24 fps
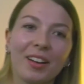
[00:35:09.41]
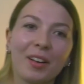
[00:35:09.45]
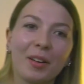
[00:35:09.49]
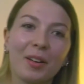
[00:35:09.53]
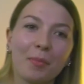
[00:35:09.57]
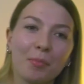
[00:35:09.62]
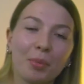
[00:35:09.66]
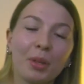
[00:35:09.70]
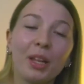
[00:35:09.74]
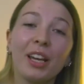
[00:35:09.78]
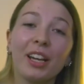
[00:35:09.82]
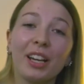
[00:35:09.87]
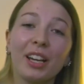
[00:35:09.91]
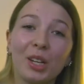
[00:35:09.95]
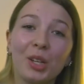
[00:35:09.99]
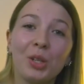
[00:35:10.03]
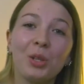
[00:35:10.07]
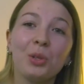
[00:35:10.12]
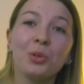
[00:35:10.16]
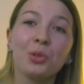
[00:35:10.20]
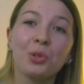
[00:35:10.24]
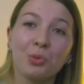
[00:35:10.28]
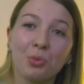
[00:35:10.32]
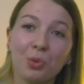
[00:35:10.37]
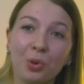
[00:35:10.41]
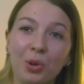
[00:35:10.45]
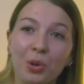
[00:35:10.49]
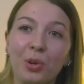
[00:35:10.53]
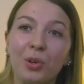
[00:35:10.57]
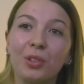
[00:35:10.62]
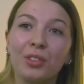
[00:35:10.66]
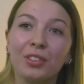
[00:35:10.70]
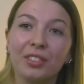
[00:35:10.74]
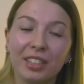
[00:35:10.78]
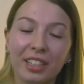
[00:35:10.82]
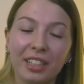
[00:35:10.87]
playing a huge
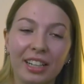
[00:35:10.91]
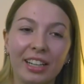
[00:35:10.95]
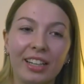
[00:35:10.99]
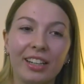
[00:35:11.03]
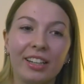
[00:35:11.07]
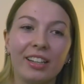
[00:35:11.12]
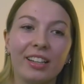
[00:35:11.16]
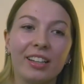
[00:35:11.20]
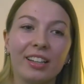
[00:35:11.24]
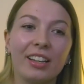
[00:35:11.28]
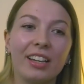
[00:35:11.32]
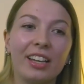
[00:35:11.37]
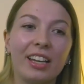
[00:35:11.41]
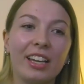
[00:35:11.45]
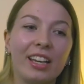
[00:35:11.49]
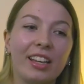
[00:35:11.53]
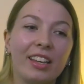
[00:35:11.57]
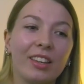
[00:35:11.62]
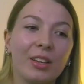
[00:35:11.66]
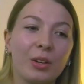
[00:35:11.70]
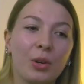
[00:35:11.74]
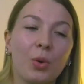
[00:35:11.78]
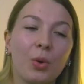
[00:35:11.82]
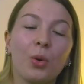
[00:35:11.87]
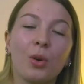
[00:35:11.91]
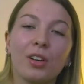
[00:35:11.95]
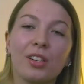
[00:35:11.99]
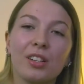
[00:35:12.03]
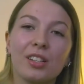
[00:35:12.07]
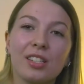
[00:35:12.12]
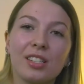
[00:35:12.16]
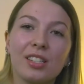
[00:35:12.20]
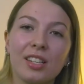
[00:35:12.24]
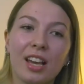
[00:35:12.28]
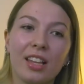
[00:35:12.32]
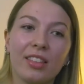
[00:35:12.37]
role in the
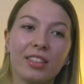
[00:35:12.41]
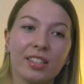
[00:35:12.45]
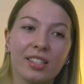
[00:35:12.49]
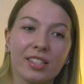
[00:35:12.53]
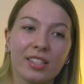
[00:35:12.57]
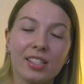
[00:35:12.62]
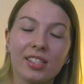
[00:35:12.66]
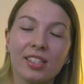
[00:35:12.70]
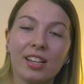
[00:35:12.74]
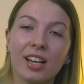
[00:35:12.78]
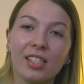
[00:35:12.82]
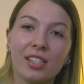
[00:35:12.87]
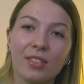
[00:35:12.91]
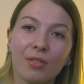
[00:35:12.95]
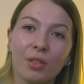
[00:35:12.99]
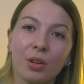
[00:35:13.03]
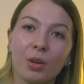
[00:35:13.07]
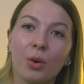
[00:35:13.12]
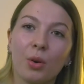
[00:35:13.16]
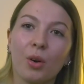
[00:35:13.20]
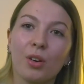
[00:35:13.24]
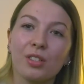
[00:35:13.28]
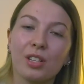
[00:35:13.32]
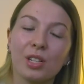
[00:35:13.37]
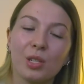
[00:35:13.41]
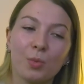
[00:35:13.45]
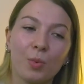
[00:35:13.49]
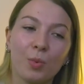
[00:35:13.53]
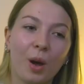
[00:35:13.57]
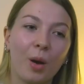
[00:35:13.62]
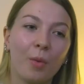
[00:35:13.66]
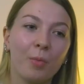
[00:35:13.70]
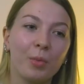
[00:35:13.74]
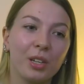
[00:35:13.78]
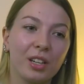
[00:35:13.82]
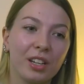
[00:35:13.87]
course and the success of the course as
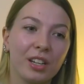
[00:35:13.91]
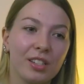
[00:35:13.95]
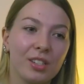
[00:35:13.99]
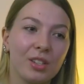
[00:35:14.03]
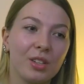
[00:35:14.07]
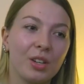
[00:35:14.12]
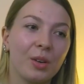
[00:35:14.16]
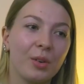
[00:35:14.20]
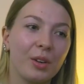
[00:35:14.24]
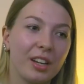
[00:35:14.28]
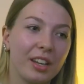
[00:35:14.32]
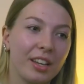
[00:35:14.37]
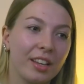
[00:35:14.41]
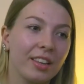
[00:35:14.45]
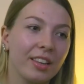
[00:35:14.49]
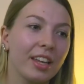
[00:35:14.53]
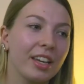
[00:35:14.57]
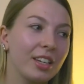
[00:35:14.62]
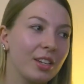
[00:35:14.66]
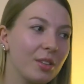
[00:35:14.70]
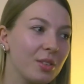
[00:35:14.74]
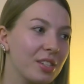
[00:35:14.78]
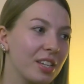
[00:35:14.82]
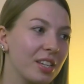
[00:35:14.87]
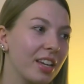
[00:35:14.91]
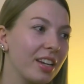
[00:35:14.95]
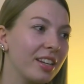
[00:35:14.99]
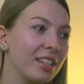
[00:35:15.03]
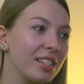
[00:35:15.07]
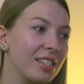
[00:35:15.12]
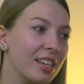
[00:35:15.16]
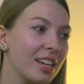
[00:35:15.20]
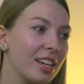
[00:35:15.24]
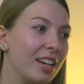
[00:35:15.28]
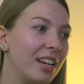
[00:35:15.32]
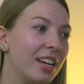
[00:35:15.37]
well, because it like you said,
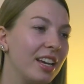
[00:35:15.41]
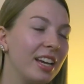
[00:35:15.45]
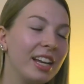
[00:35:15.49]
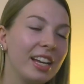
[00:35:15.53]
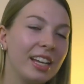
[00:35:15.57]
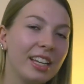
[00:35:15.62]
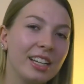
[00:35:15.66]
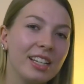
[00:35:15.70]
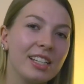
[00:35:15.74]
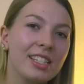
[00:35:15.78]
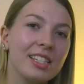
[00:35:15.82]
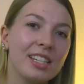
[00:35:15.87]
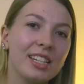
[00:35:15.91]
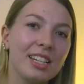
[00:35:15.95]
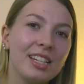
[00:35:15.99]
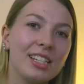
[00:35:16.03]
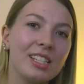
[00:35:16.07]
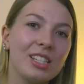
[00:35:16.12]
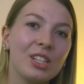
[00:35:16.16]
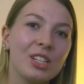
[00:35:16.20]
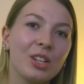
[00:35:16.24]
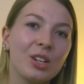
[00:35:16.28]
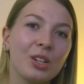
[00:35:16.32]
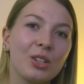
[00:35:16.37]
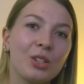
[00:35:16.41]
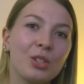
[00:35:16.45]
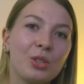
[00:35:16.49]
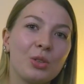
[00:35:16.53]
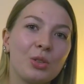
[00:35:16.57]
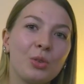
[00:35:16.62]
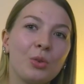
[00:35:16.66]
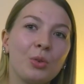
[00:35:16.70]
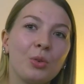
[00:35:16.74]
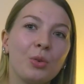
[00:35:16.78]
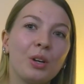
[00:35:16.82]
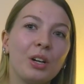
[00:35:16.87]
it is easier
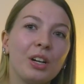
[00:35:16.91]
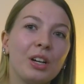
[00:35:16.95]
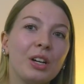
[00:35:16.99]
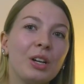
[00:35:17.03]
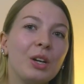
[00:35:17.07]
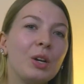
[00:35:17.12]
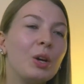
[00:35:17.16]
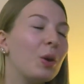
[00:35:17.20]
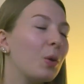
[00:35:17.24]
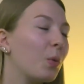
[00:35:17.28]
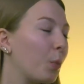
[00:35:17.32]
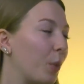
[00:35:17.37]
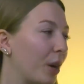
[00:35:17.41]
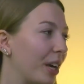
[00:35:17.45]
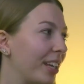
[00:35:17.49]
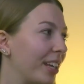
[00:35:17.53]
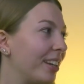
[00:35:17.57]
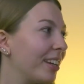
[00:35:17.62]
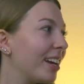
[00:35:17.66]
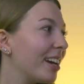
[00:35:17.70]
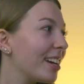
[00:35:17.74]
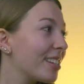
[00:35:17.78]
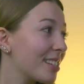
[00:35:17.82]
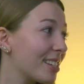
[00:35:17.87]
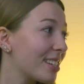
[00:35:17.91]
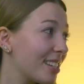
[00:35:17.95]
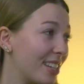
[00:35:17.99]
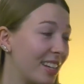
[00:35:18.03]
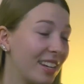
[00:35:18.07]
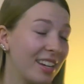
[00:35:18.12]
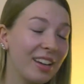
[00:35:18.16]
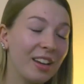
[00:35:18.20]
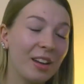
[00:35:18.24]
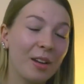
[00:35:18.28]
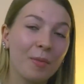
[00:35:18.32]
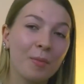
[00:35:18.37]
to win as a
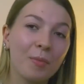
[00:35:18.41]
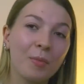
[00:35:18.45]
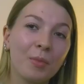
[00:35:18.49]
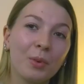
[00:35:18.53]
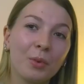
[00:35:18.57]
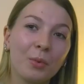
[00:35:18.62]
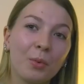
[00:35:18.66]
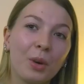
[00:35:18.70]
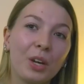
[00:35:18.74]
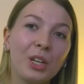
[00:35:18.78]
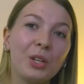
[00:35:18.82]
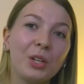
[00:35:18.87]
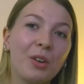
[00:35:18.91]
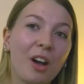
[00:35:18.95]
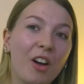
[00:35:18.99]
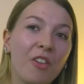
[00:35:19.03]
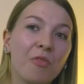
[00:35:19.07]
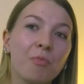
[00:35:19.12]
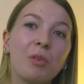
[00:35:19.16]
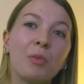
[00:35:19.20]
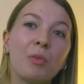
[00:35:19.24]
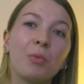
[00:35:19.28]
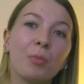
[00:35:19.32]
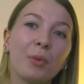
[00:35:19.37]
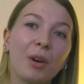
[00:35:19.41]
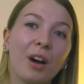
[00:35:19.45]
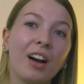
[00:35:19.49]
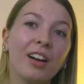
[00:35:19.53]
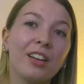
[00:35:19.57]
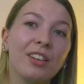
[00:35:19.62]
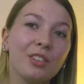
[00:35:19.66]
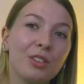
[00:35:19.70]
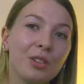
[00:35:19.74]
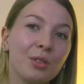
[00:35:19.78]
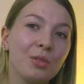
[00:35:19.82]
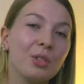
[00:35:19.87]
team when you have people
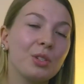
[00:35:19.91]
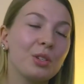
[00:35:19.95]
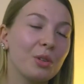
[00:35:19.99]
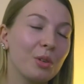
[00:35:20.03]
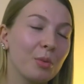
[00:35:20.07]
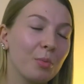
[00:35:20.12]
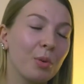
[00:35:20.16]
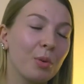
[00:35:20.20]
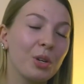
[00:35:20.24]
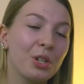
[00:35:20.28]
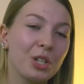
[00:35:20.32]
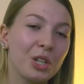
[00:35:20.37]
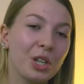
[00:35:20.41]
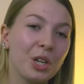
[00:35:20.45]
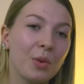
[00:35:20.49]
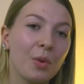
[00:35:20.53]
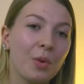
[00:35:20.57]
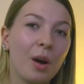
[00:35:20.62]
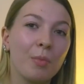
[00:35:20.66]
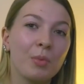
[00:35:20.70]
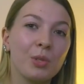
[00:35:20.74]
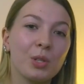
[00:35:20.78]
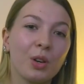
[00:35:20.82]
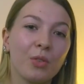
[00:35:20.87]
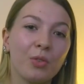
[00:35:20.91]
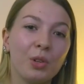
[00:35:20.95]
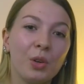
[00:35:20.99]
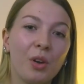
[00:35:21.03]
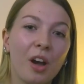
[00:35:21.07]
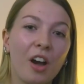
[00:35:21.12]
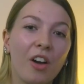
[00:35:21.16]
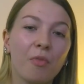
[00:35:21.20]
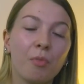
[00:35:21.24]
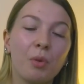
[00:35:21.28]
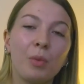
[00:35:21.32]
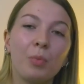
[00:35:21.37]
behind you too, pushing you up. So if you
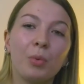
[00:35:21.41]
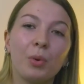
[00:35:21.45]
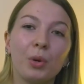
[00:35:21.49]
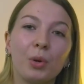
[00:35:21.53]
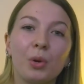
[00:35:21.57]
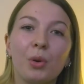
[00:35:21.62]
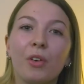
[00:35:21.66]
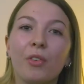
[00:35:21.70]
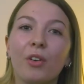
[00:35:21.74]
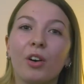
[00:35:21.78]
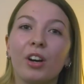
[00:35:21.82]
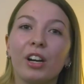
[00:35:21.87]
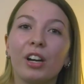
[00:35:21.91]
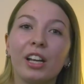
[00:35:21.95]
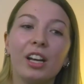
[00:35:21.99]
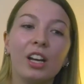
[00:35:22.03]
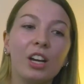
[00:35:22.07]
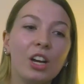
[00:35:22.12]
have people who have already